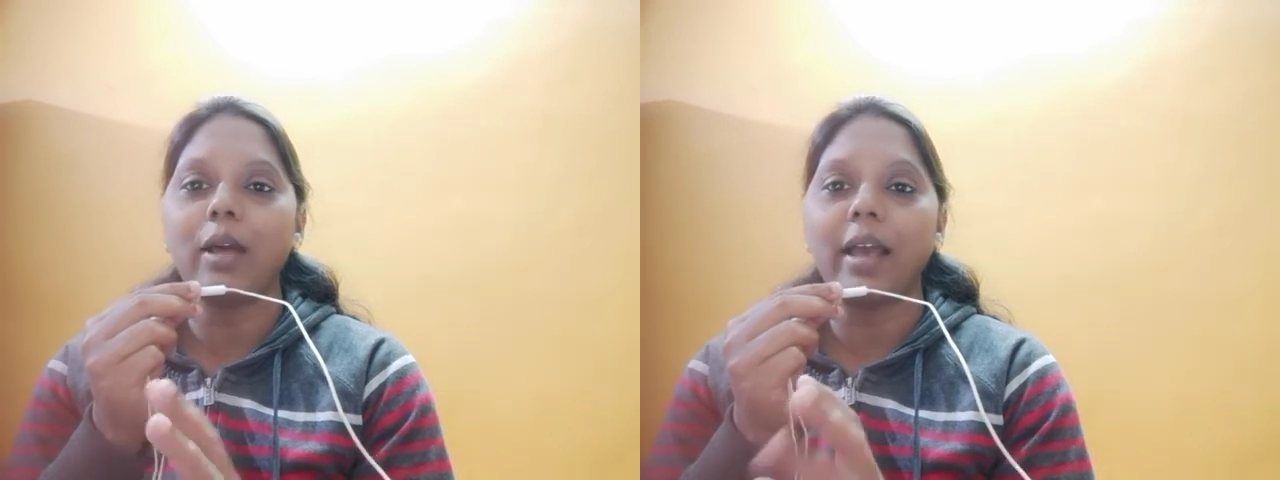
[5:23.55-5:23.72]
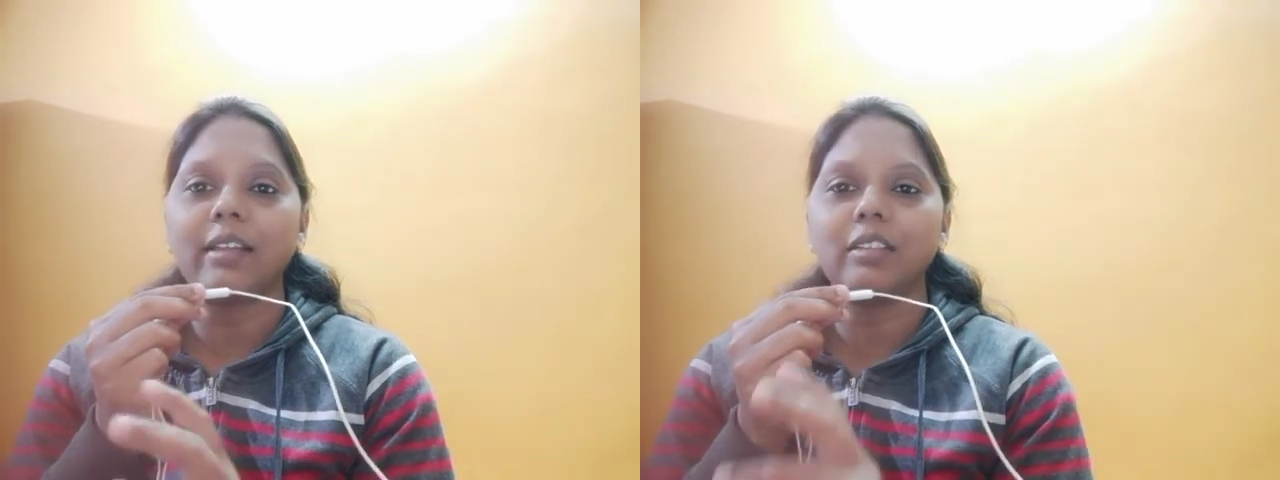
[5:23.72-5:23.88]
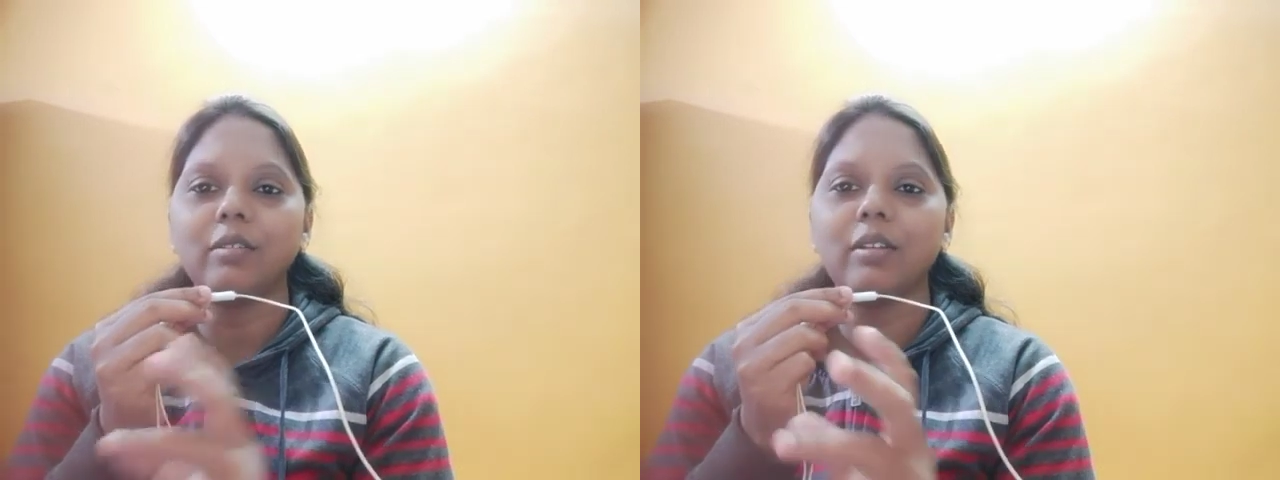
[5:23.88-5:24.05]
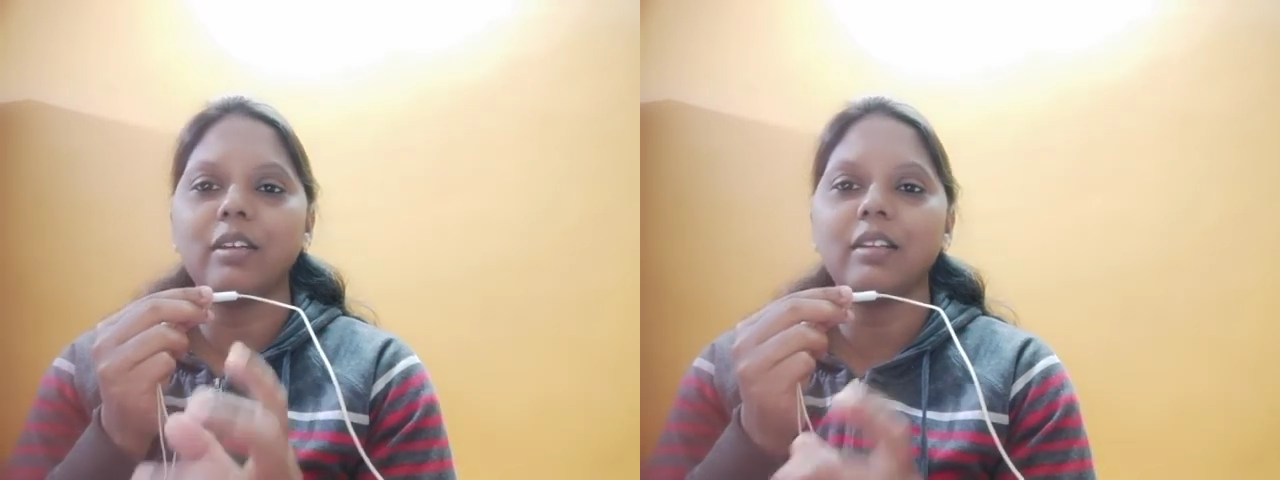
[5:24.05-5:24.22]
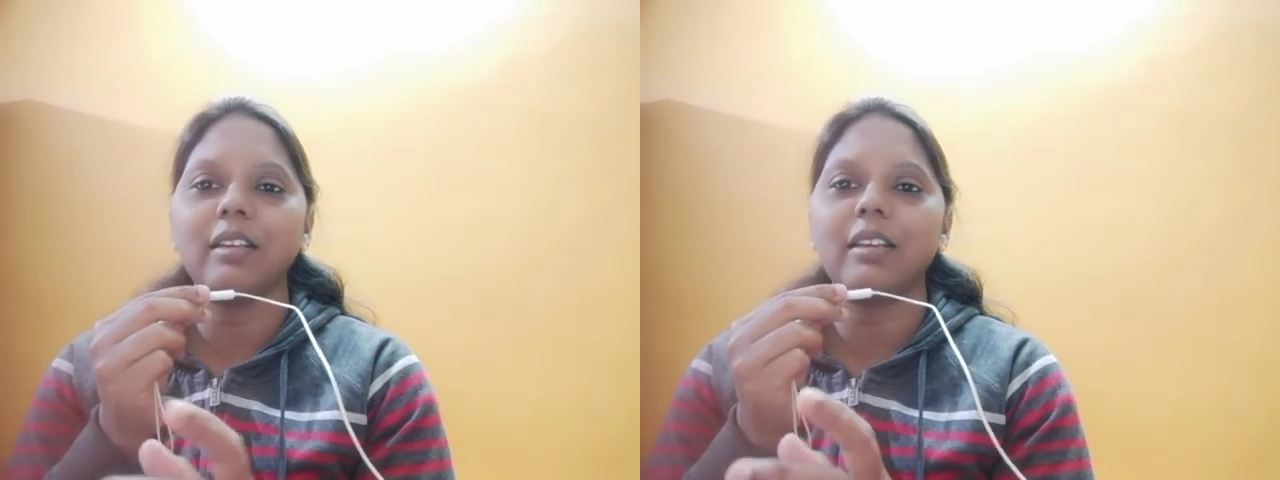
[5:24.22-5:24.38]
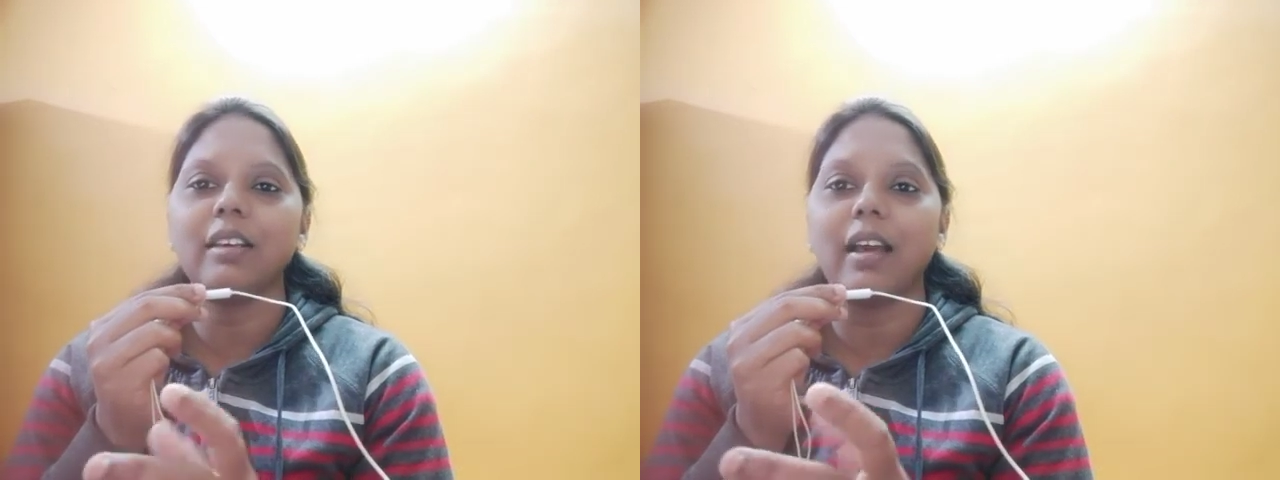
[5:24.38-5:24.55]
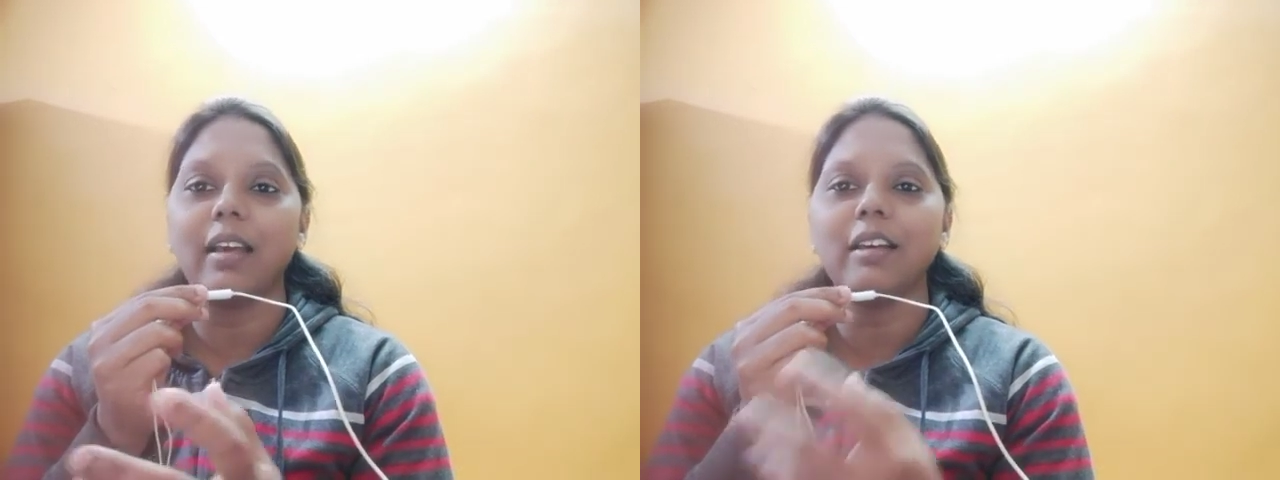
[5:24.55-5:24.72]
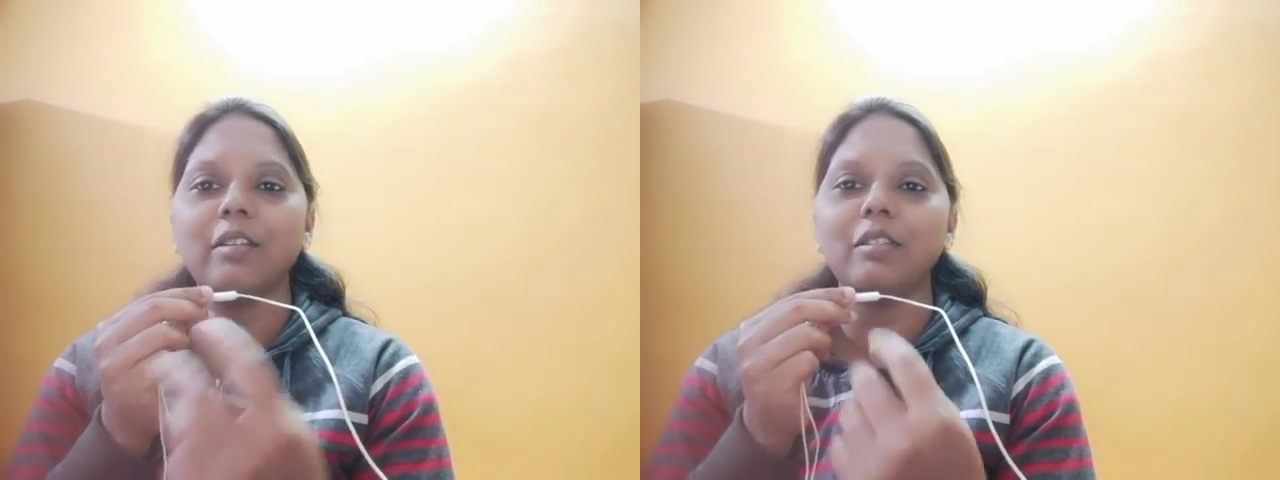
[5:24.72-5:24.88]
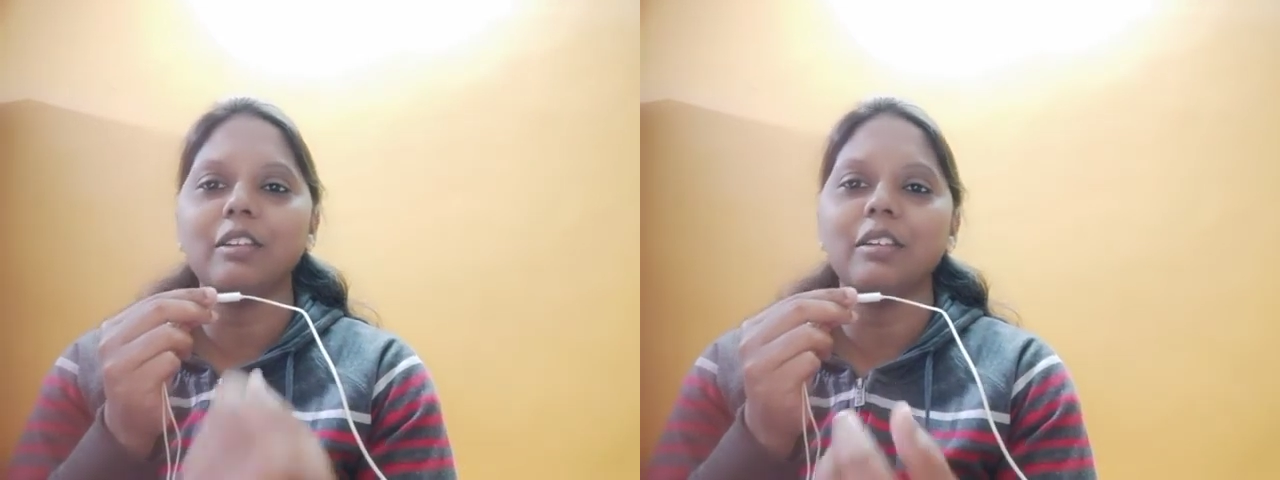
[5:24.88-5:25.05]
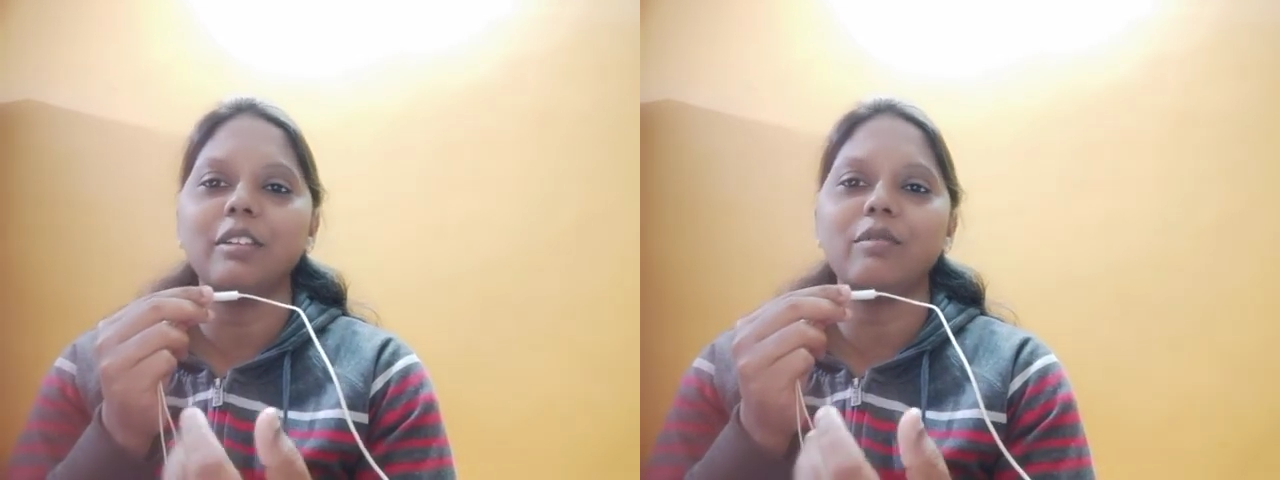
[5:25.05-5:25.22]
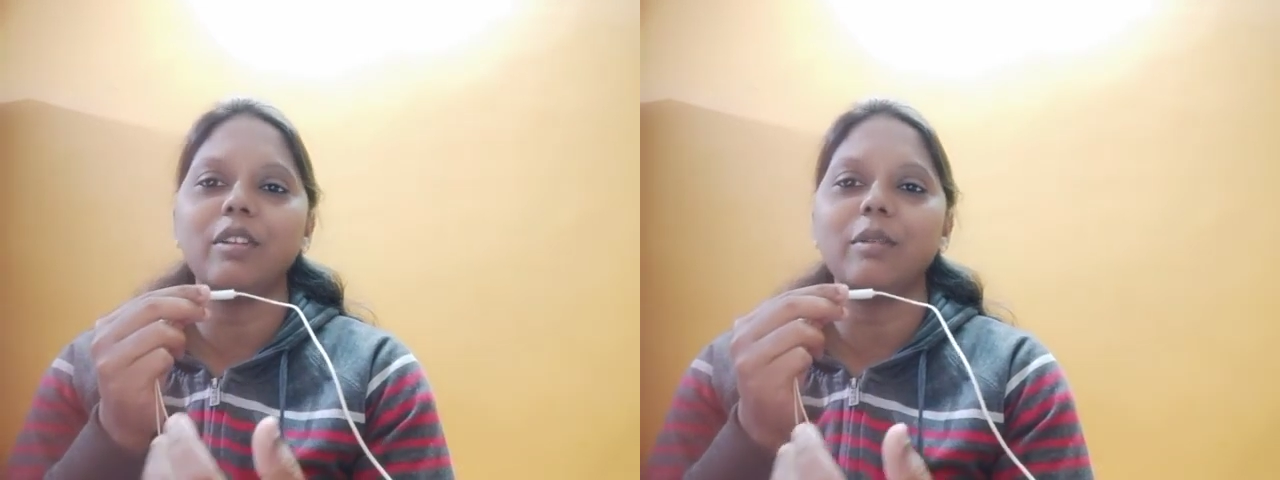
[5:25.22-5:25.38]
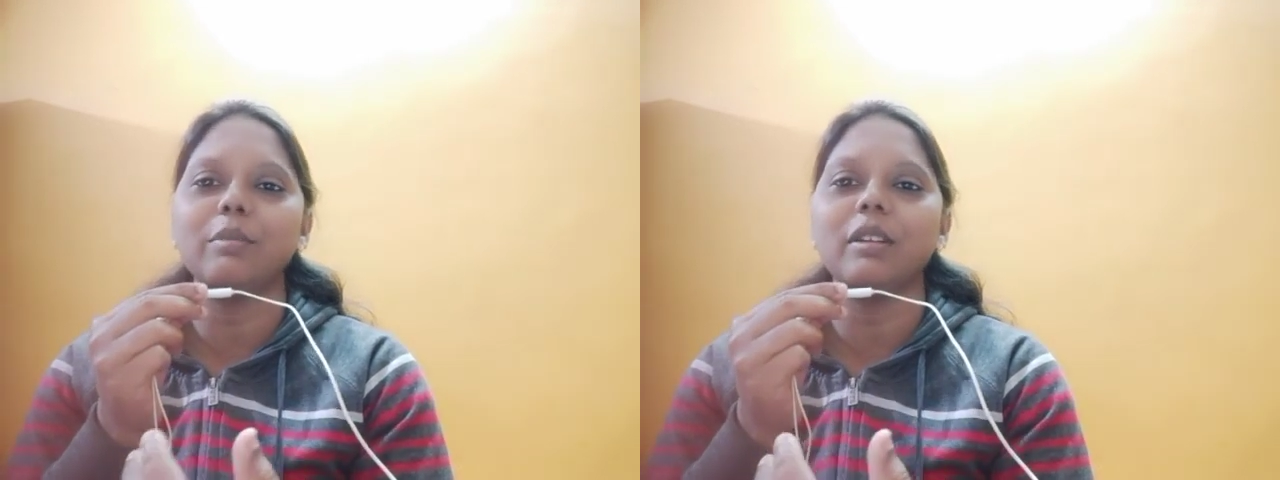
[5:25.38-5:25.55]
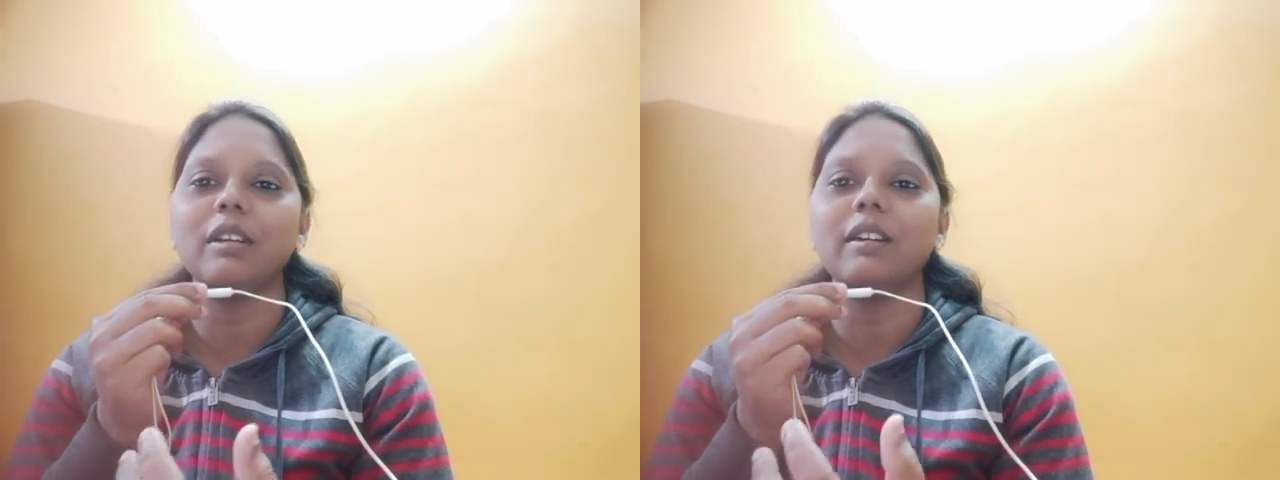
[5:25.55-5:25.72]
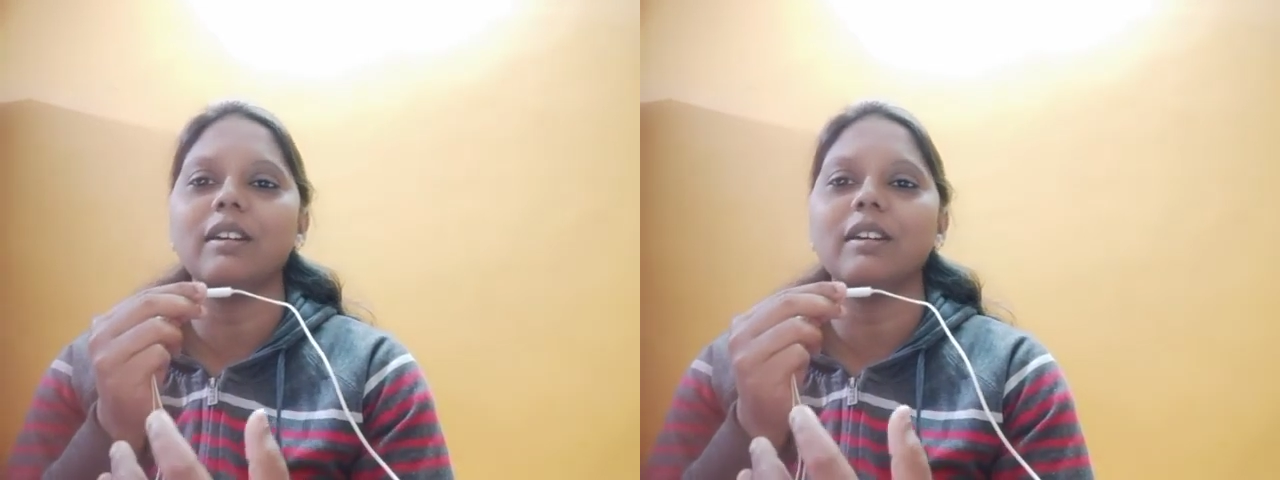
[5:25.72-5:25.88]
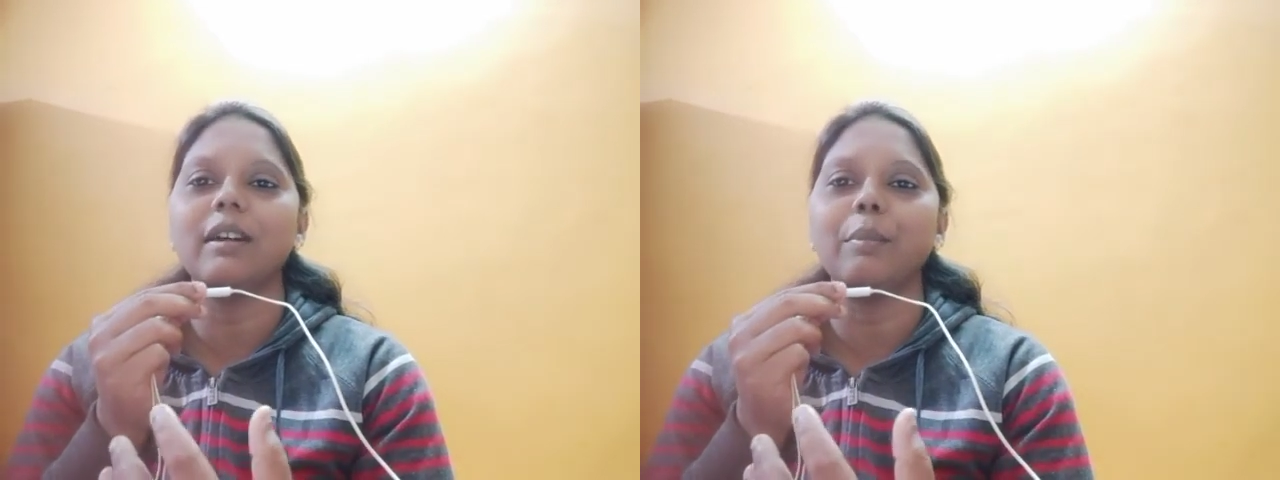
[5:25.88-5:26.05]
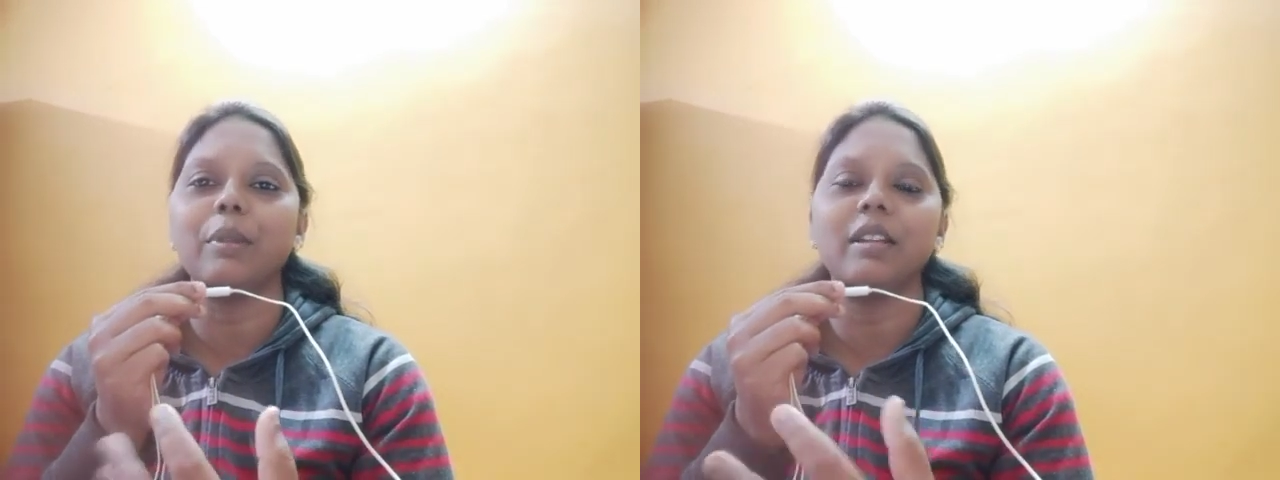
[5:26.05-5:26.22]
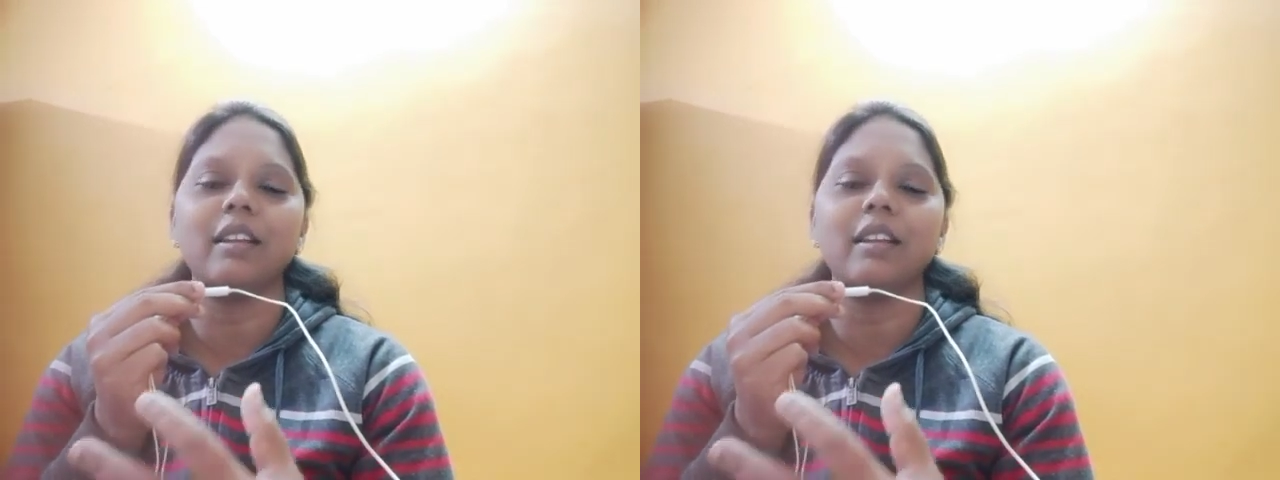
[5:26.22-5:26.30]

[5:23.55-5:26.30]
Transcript: active learning I have learned from the company,